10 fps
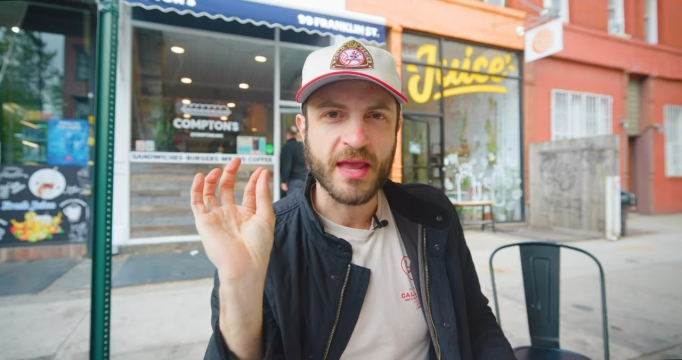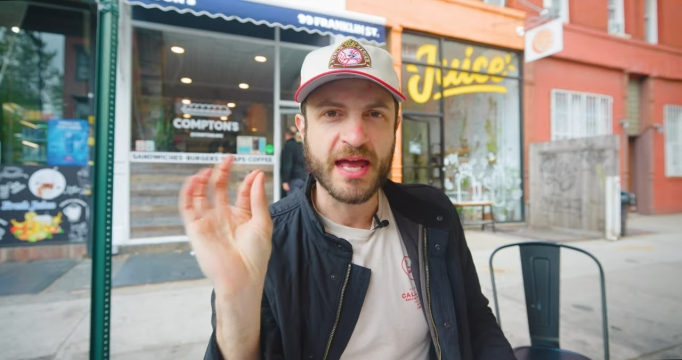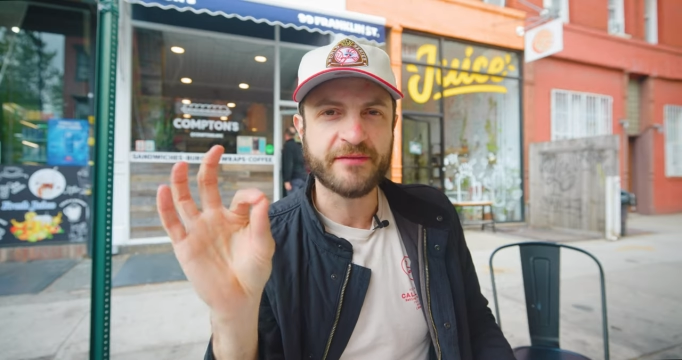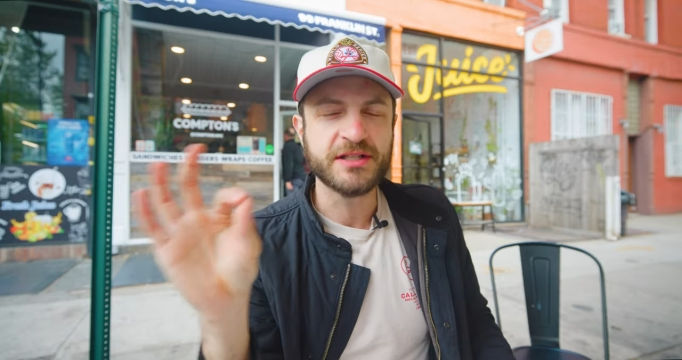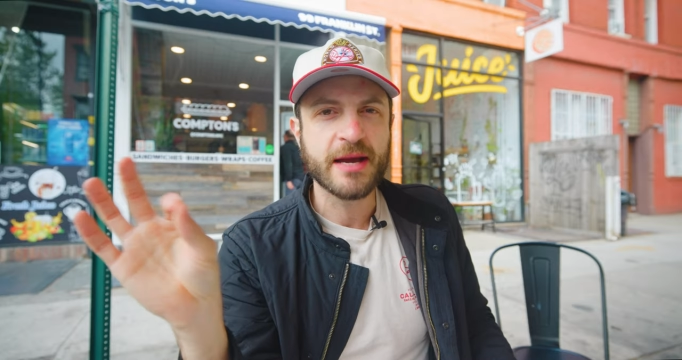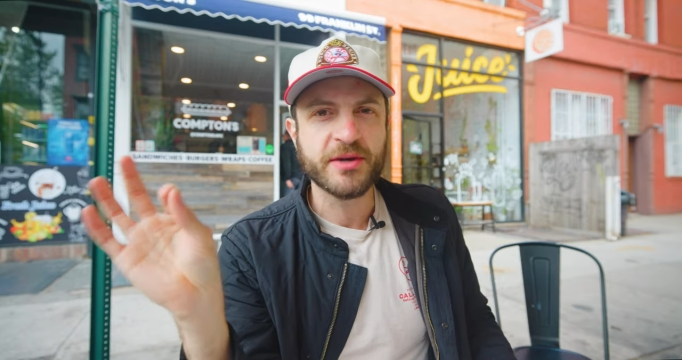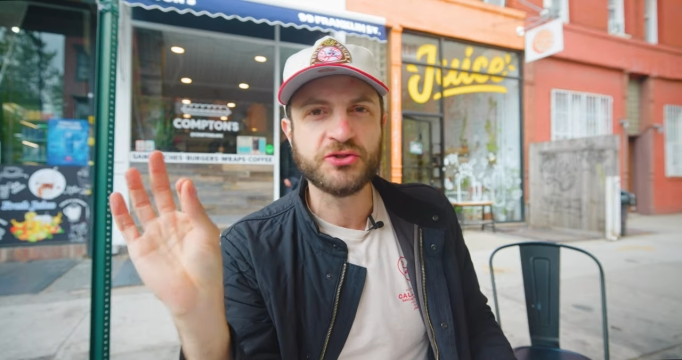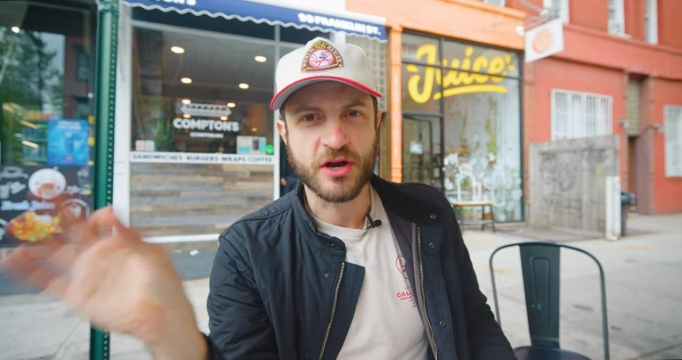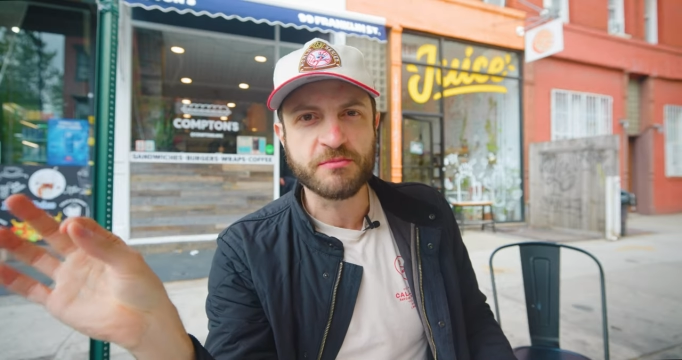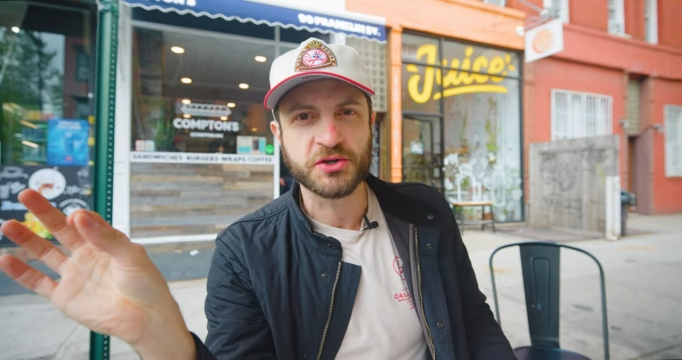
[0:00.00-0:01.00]
and every time a
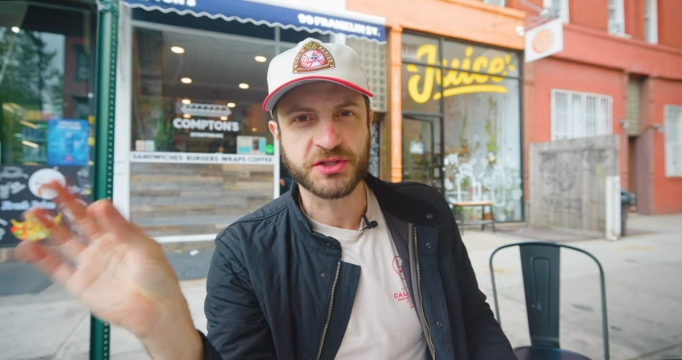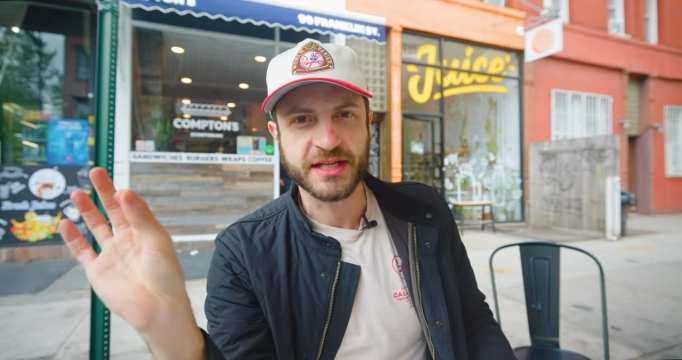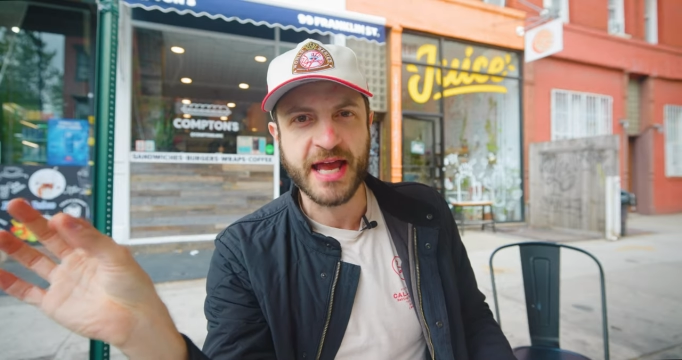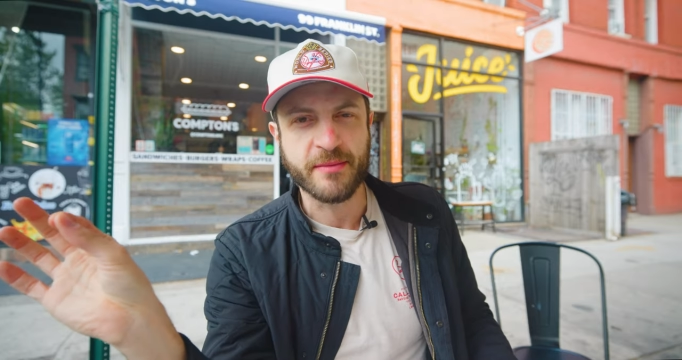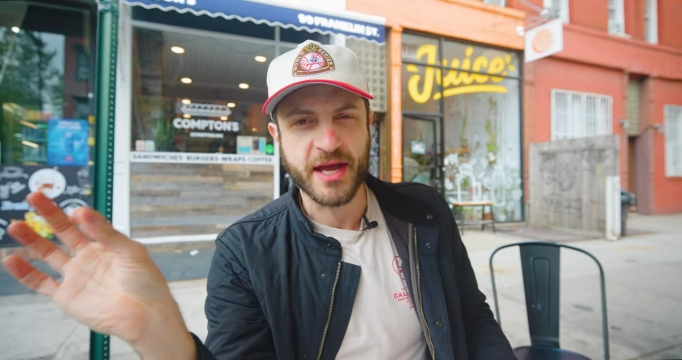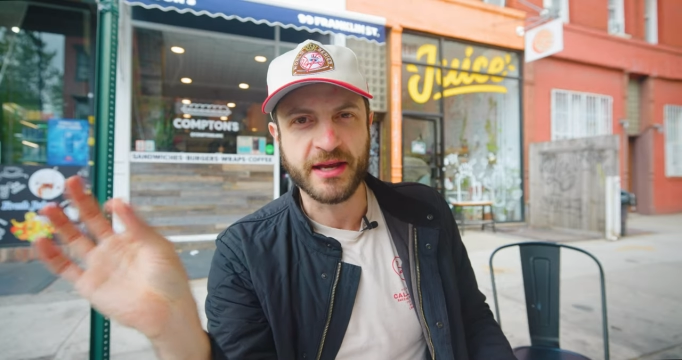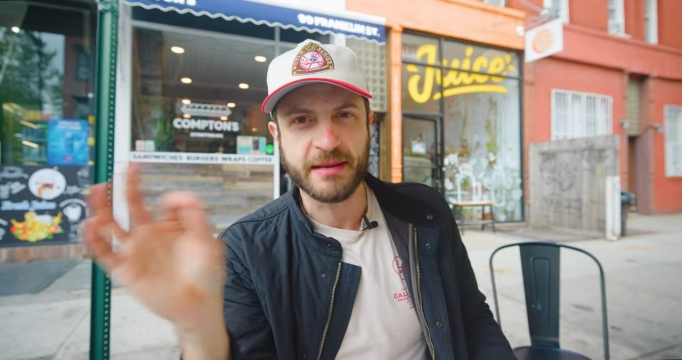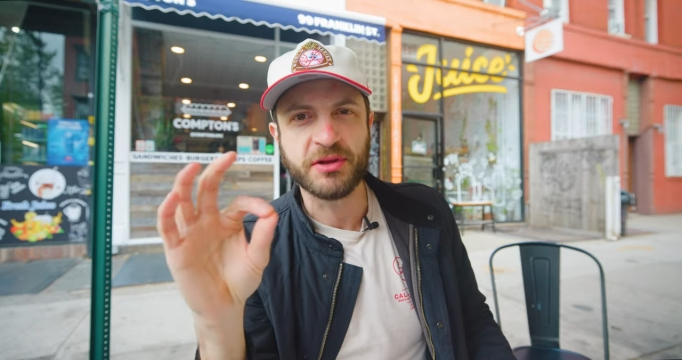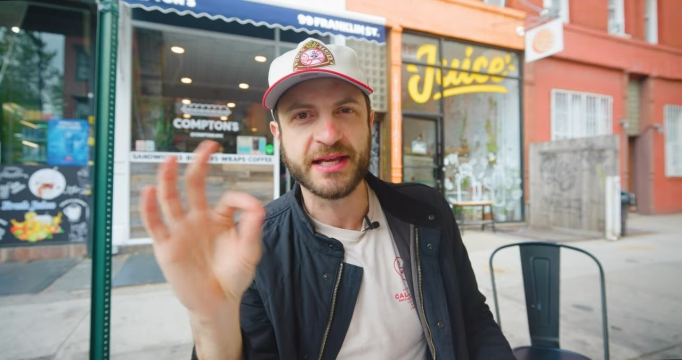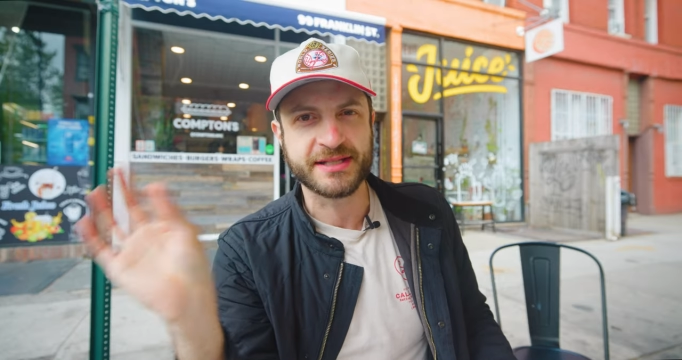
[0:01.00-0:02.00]
drunk person came in
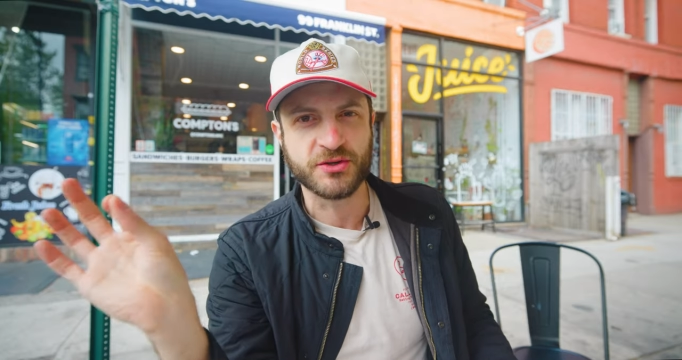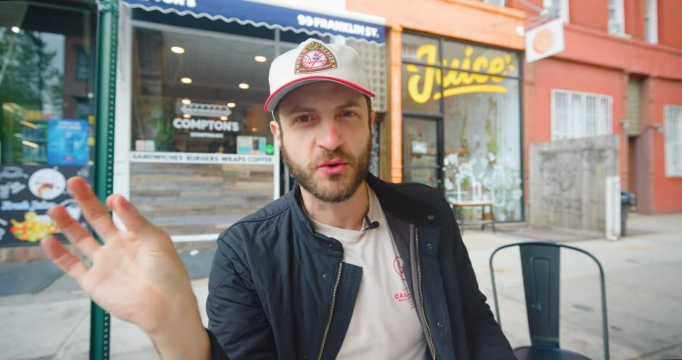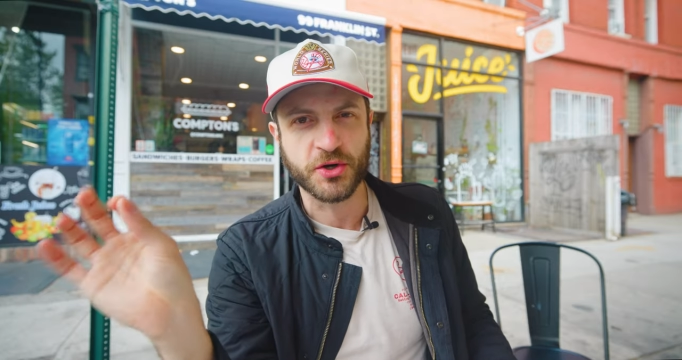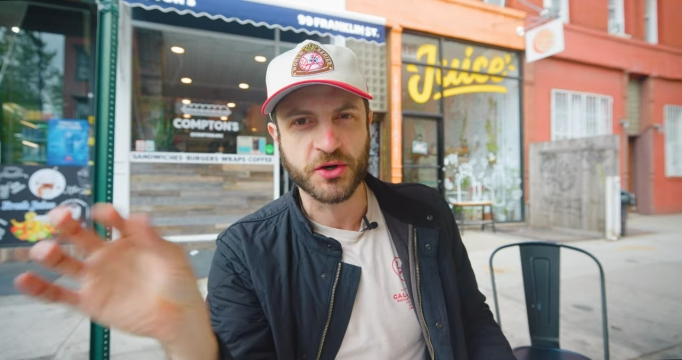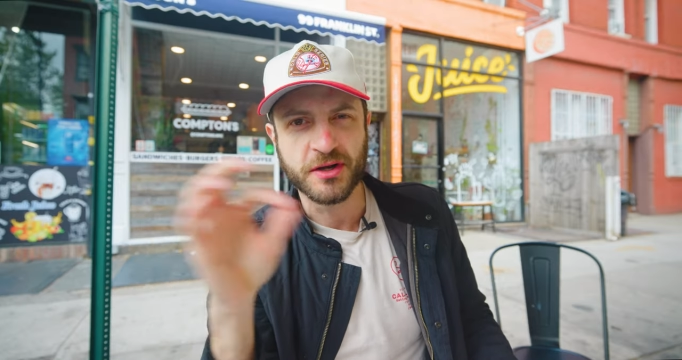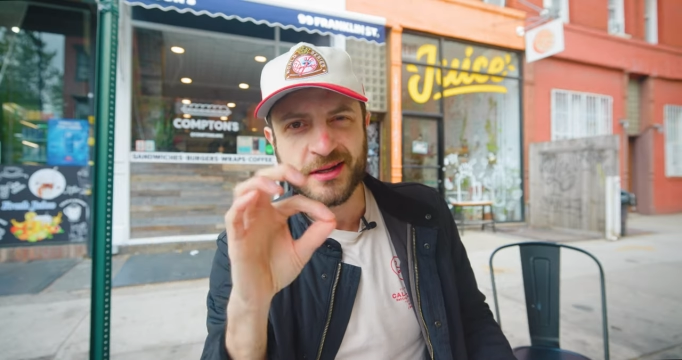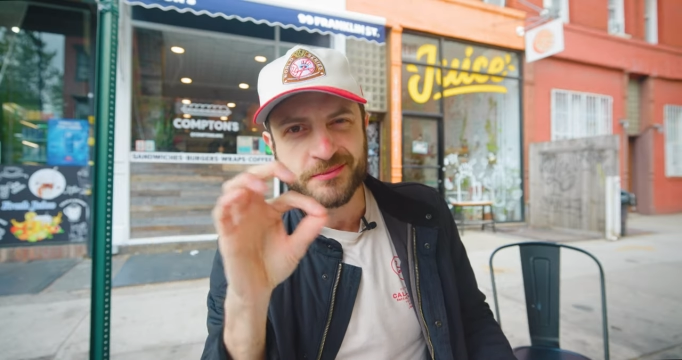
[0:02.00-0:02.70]
and placed an order,